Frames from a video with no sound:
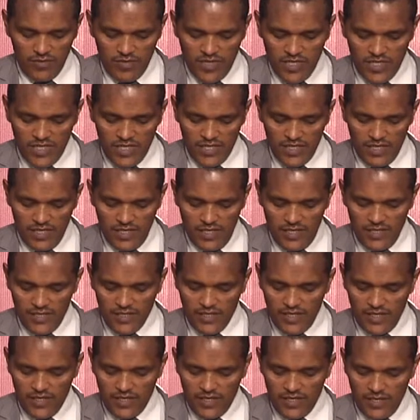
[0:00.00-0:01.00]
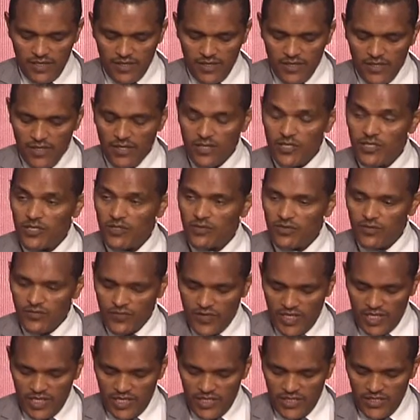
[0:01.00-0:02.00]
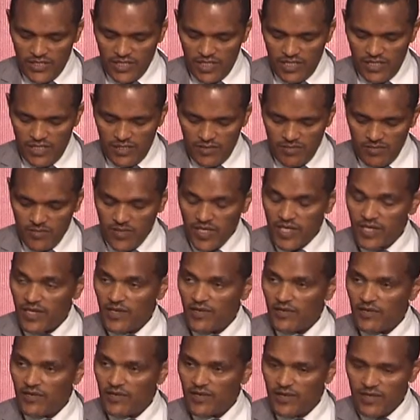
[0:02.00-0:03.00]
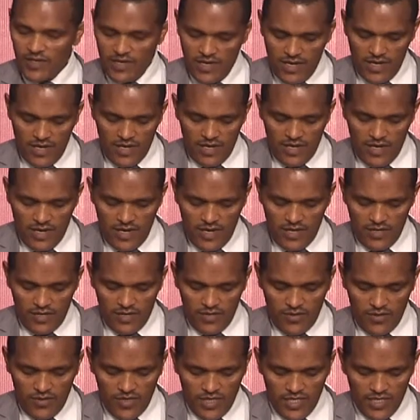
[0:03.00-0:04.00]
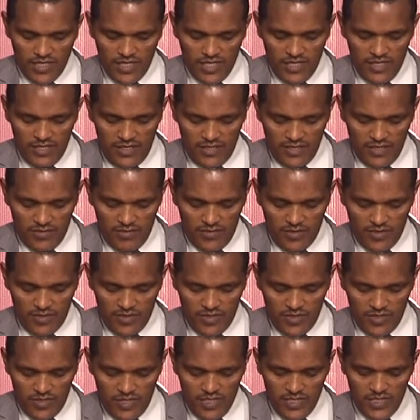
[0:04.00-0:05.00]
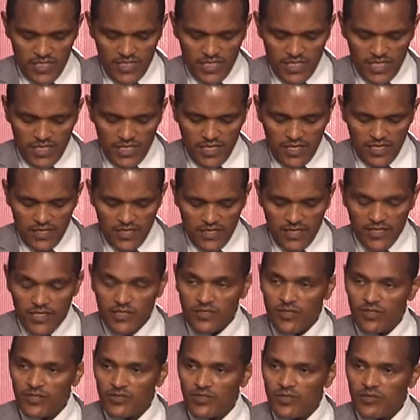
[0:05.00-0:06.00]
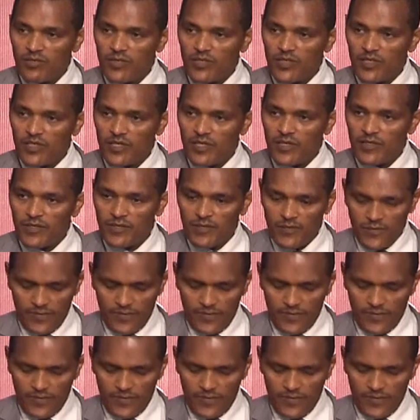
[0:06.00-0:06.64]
basic health care due to financial barriers, and your extended support in this regard is also important.